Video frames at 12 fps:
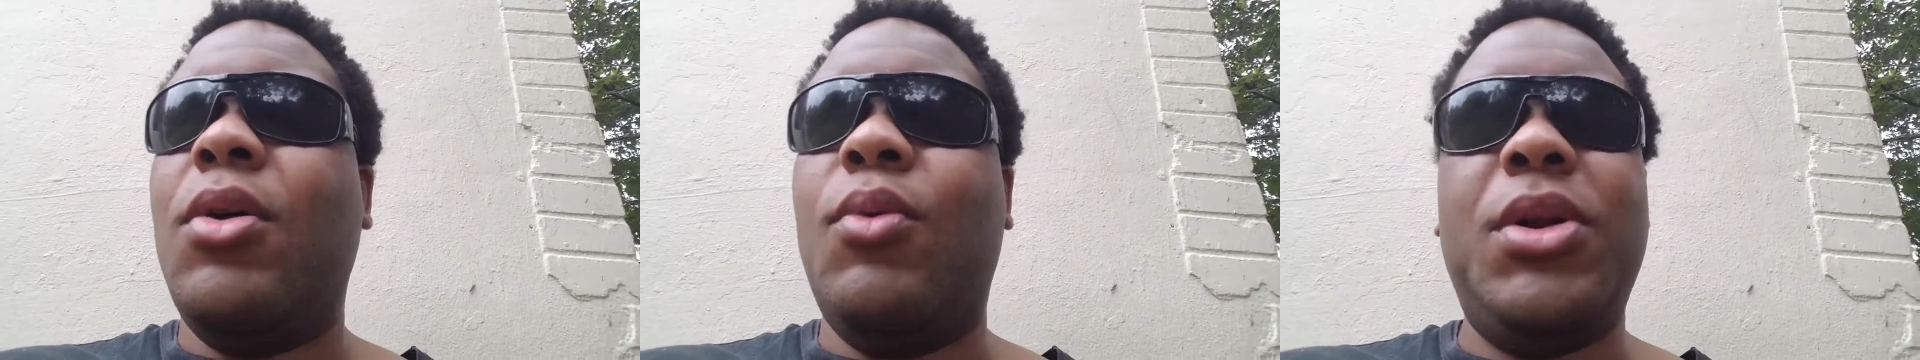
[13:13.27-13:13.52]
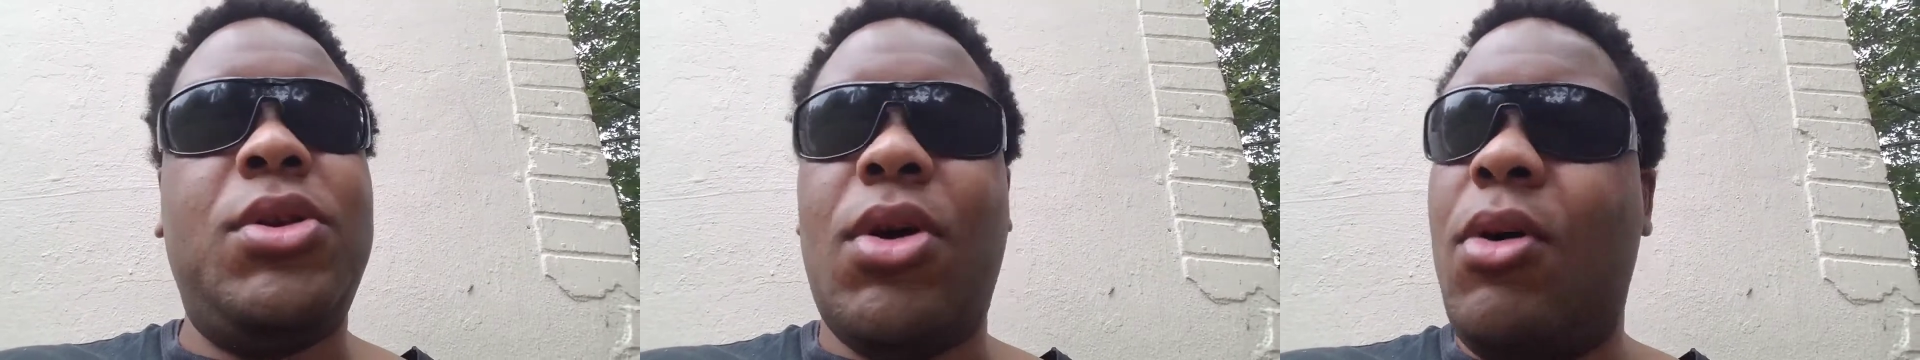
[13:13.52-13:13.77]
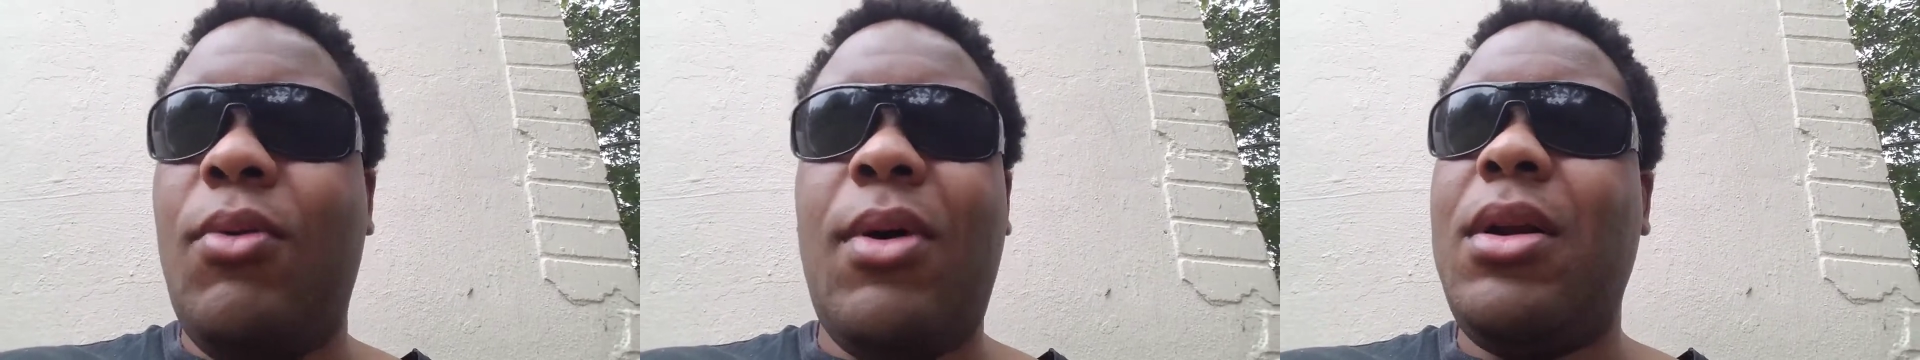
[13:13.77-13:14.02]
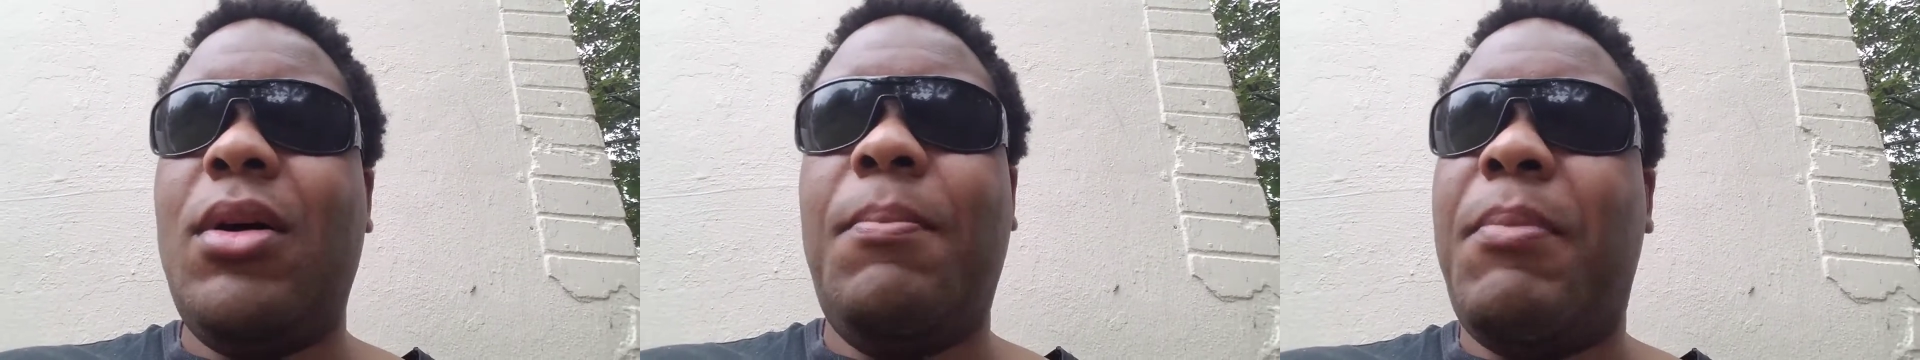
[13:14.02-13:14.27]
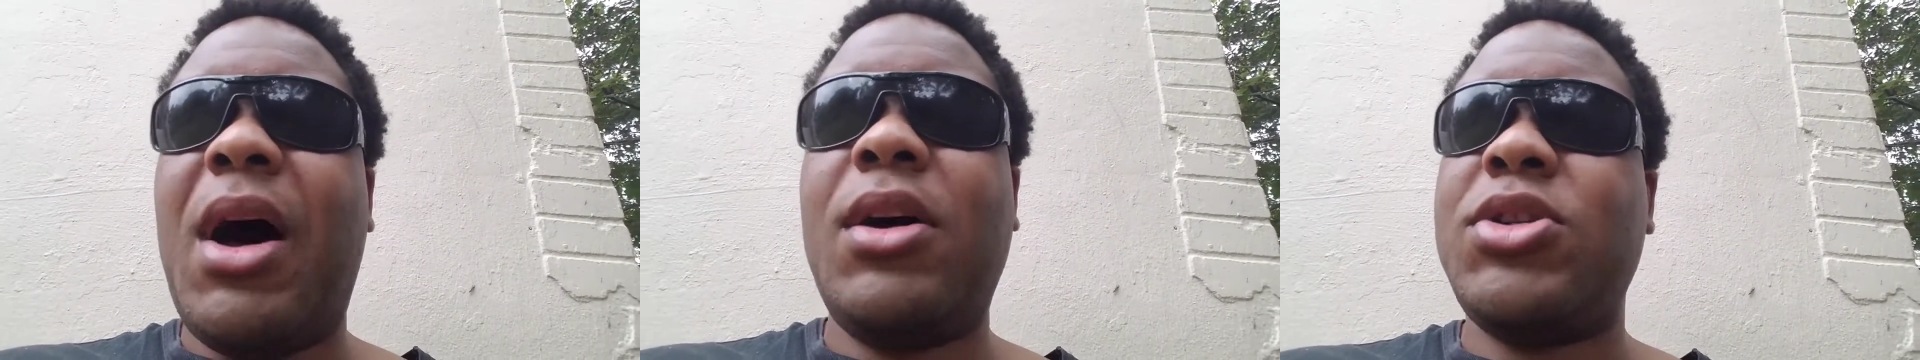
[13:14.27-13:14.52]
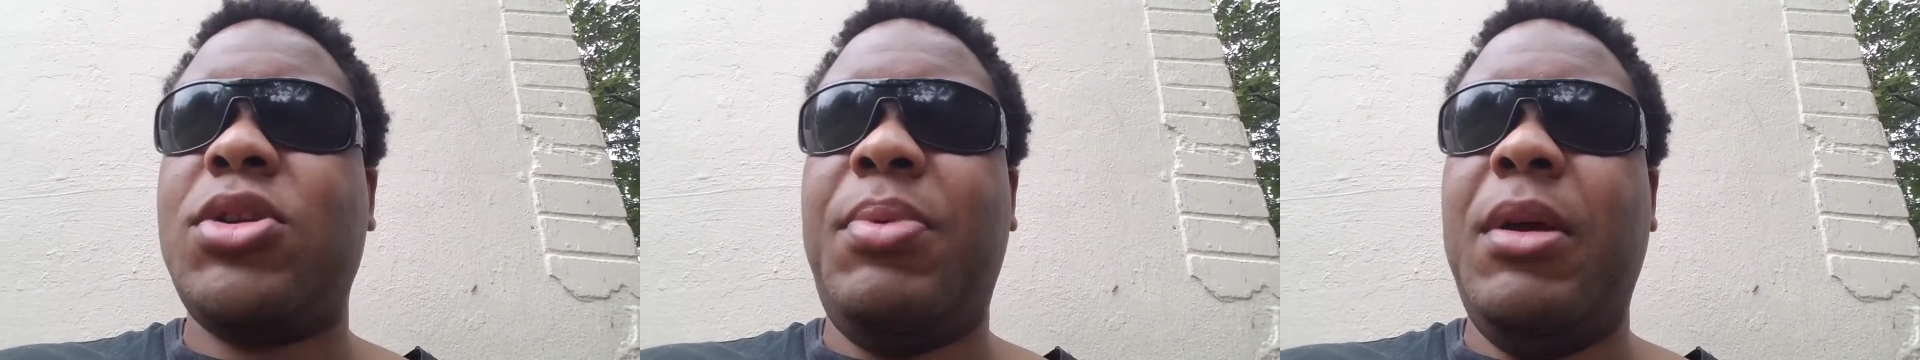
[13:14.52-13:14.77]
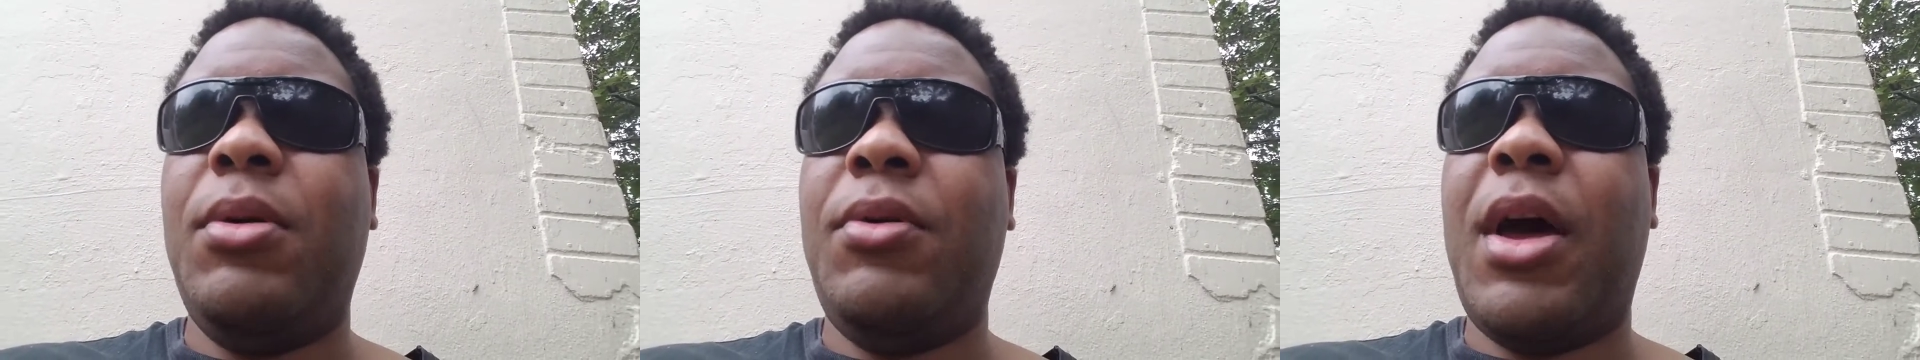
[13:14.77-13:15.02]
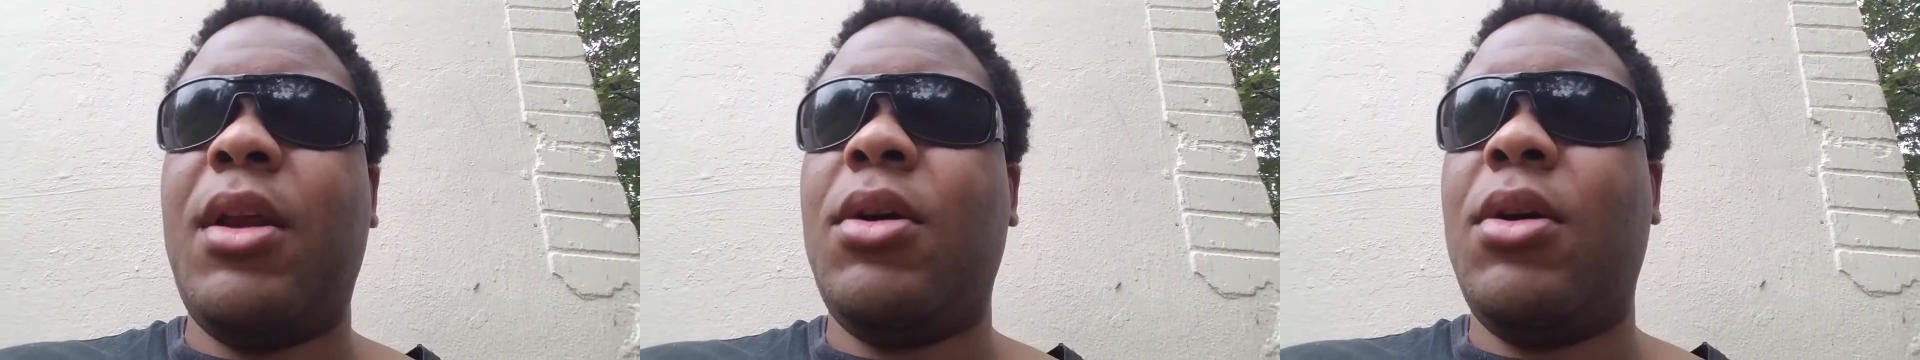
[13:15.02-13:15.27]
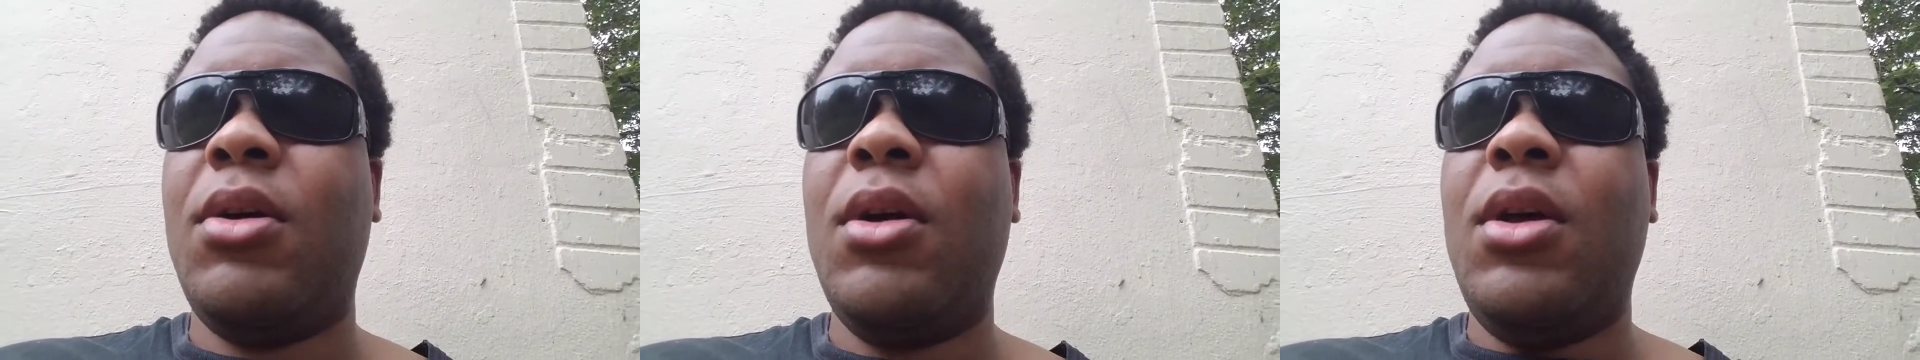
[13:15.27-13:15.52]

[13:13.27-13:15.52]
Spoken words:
We don't want to abolish the people that are